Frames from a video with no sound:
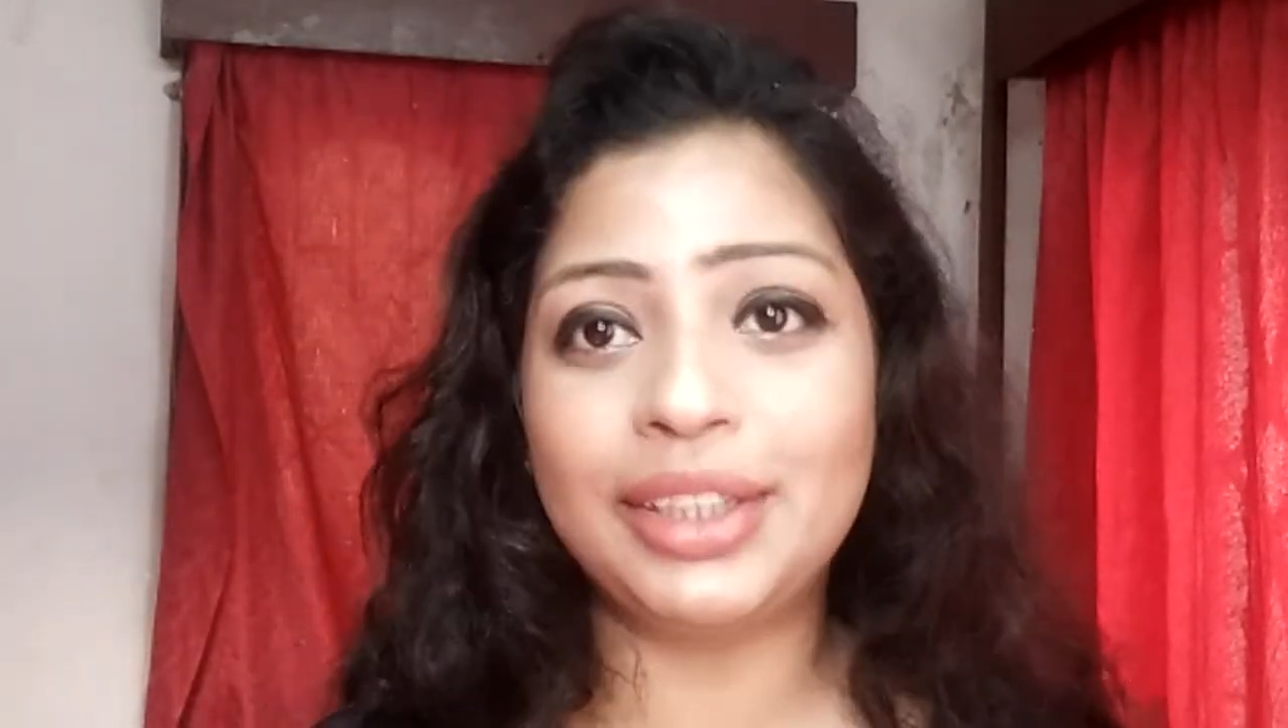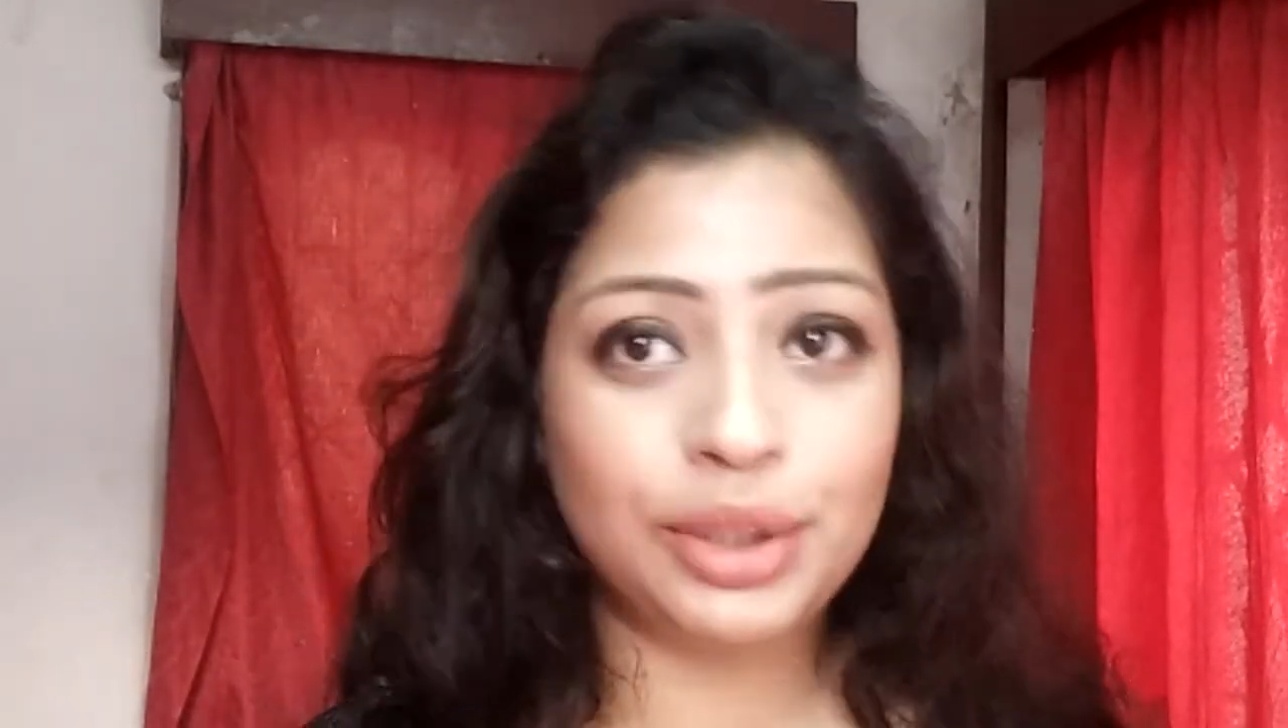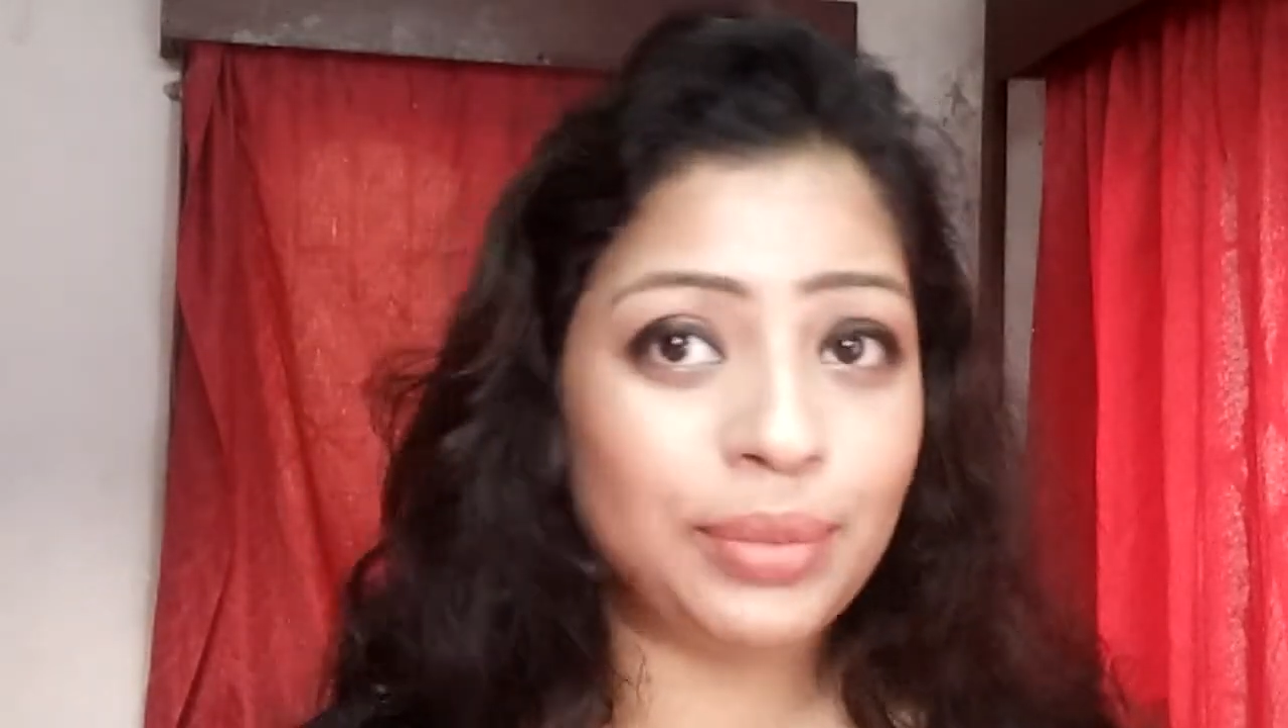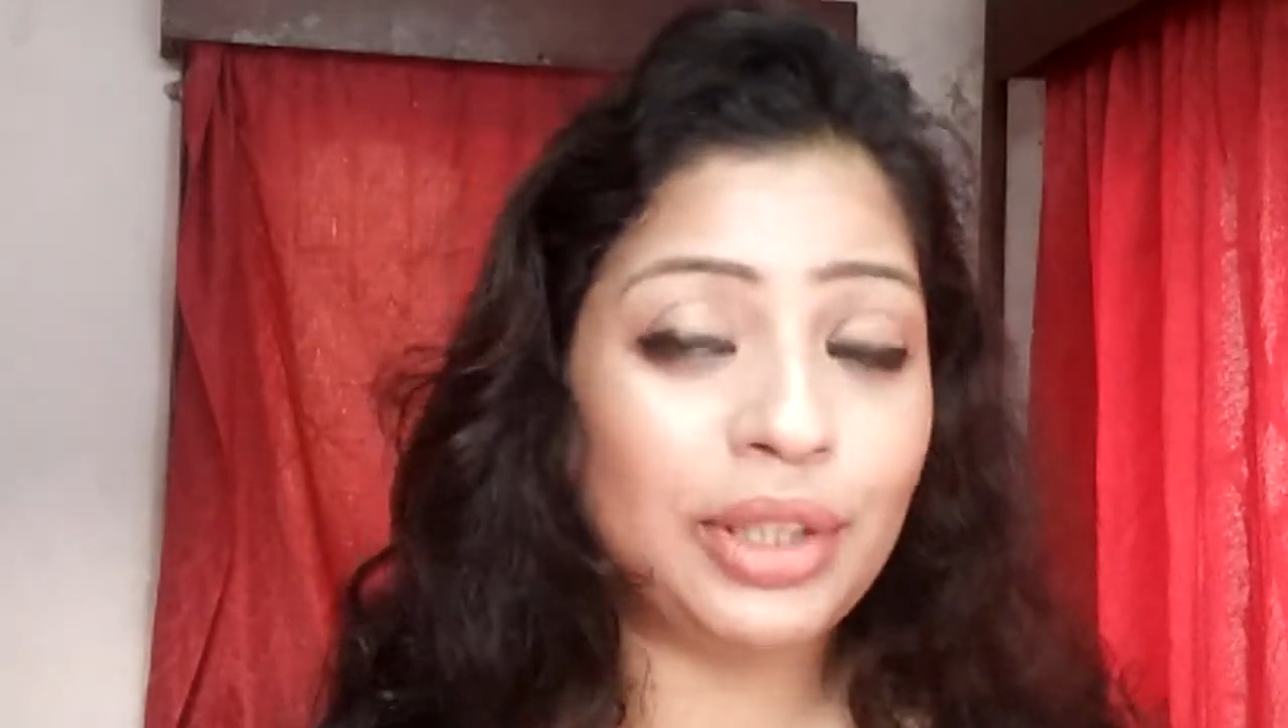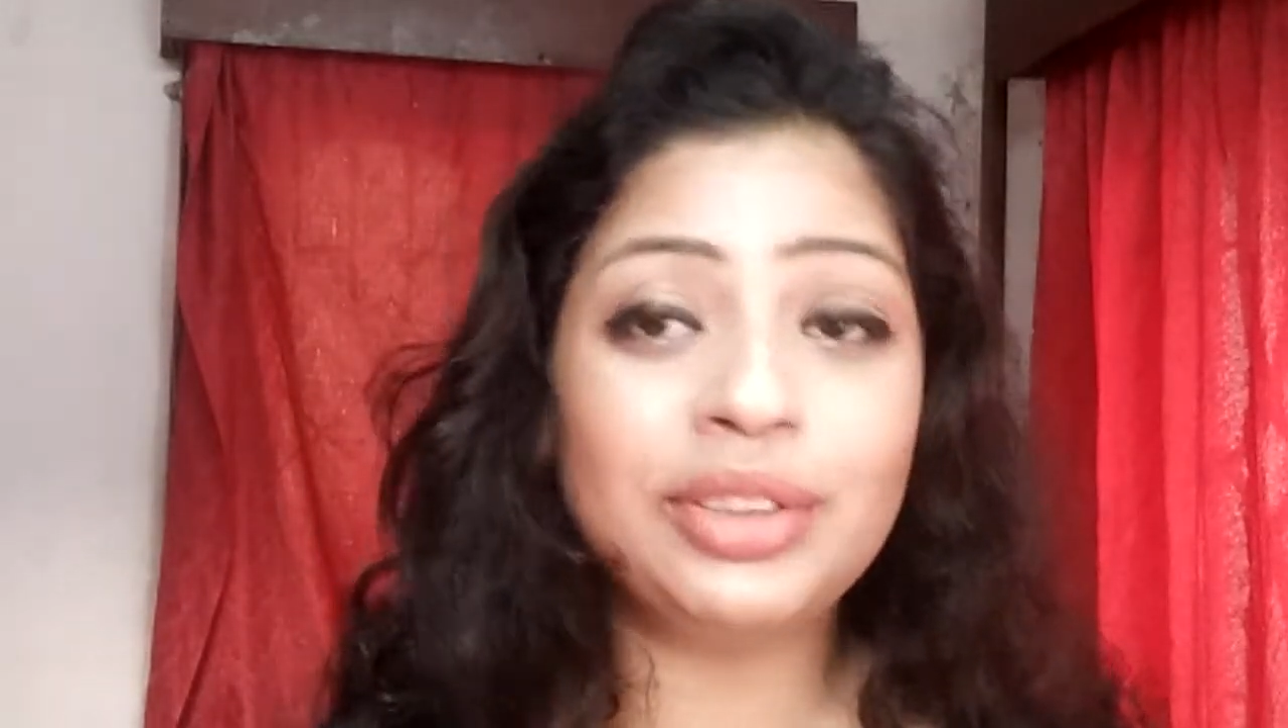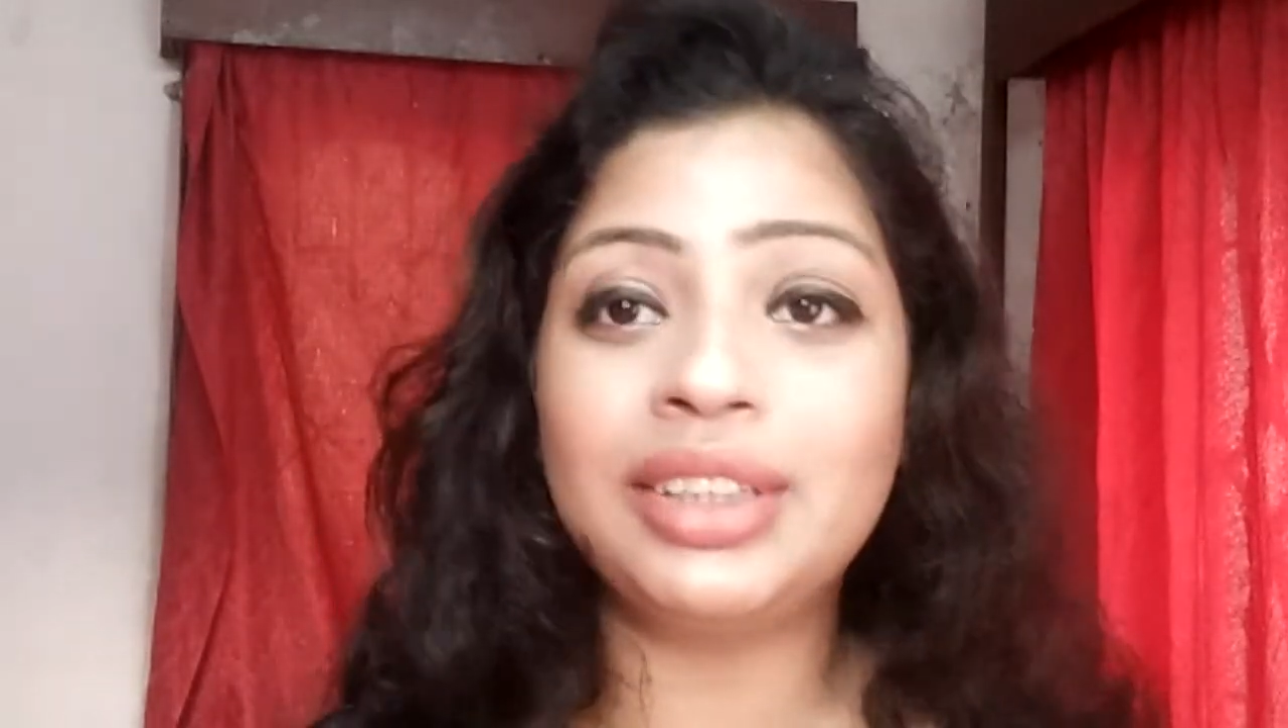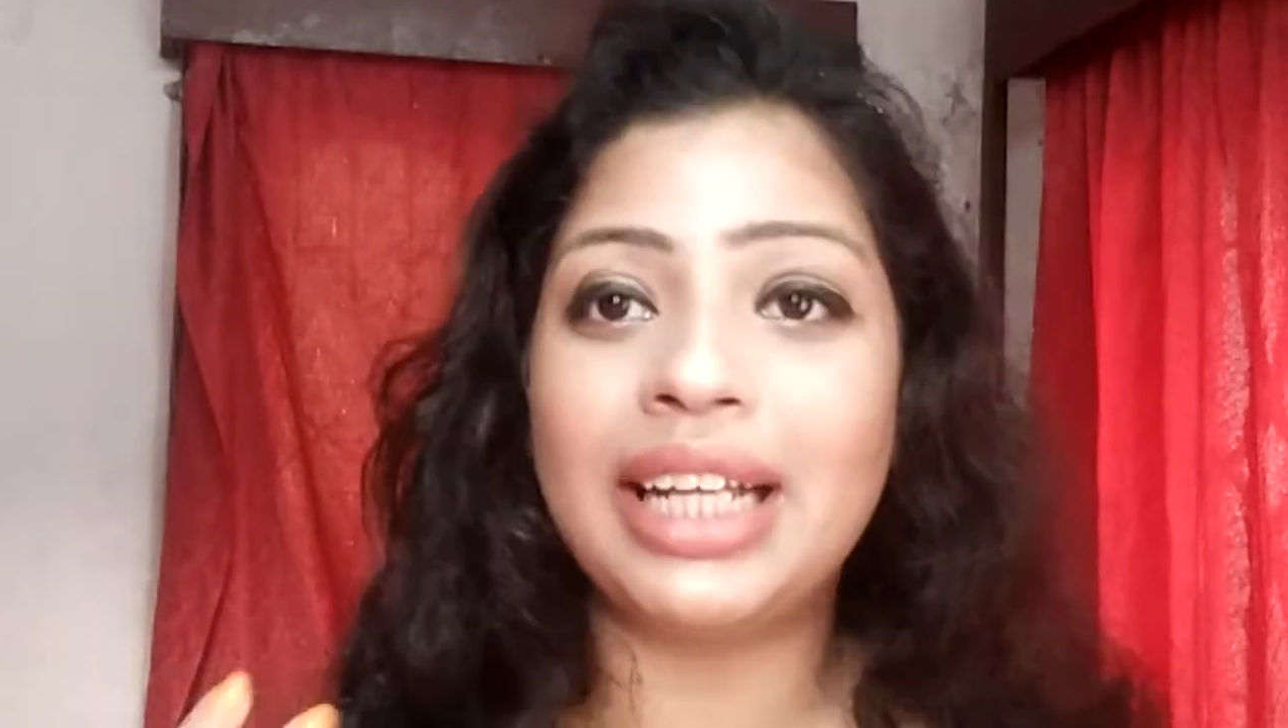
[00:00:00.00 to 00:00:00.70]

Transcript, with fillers: section below so